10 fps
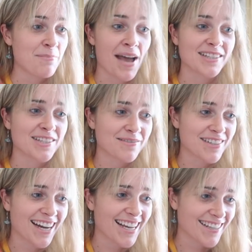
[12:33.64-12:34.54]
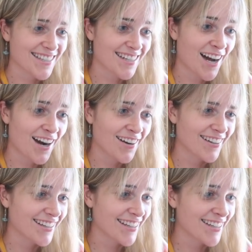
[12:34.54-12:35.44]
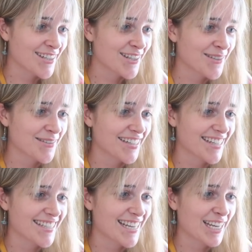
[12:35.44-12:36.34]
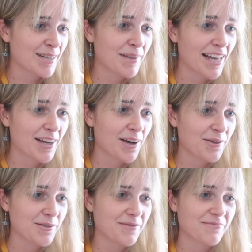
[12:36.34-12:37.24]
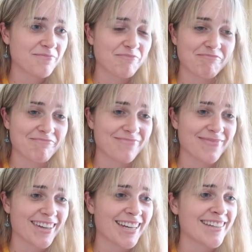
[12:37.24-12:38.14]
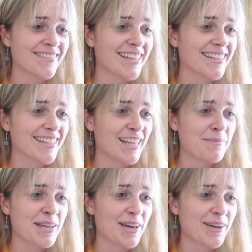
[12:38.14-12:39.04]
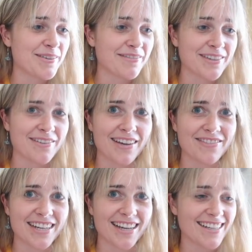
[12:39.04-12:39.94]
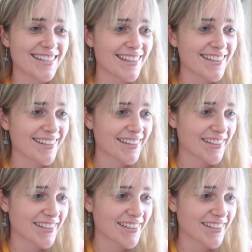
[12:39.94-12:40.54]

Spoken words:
massive dying star into a second black hole. I mean, let me know if you have any idea.